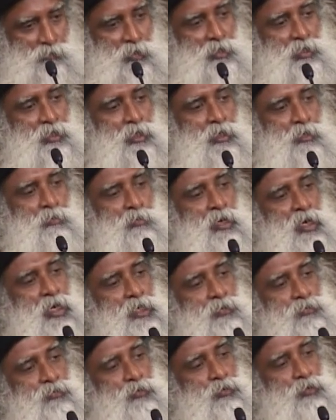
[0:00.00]
whether it
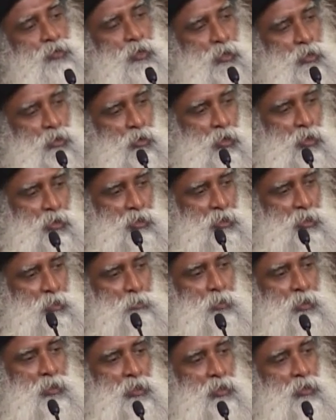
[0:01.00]
bears fruit or not
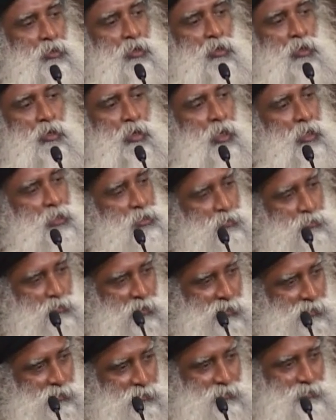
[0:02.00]
depended on God's
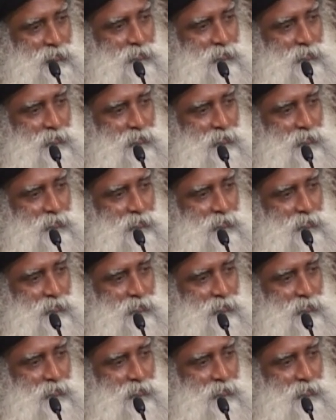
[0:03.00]
will.